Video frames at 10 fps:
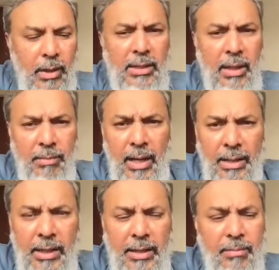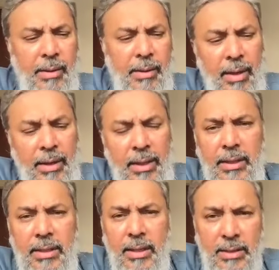It's something I teach my
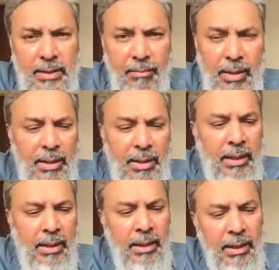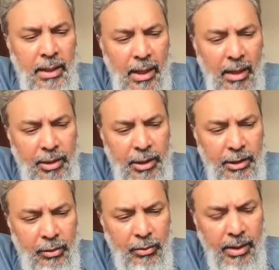kids, and it's something that I'm
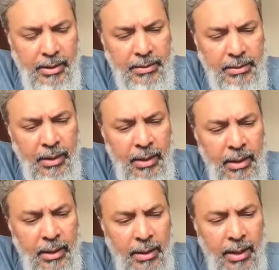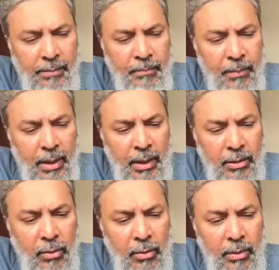teaching you guys. Right.
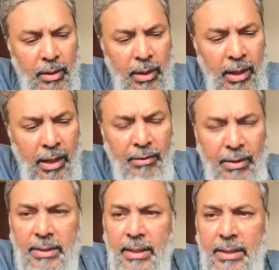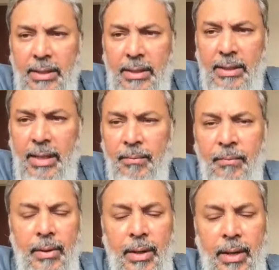So having said that,
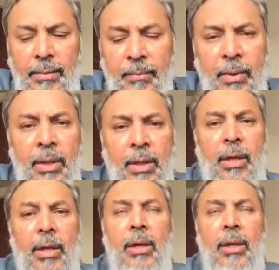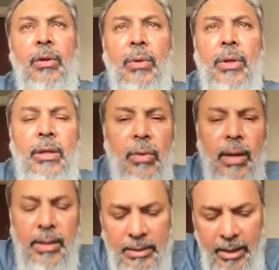right, you
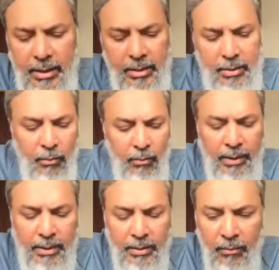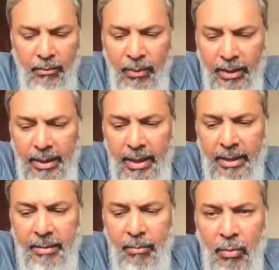need to understand what
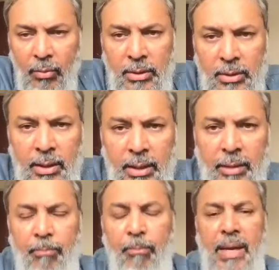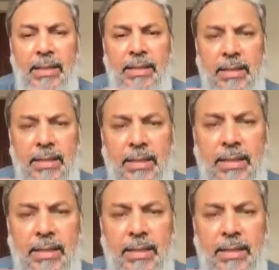are the most basic,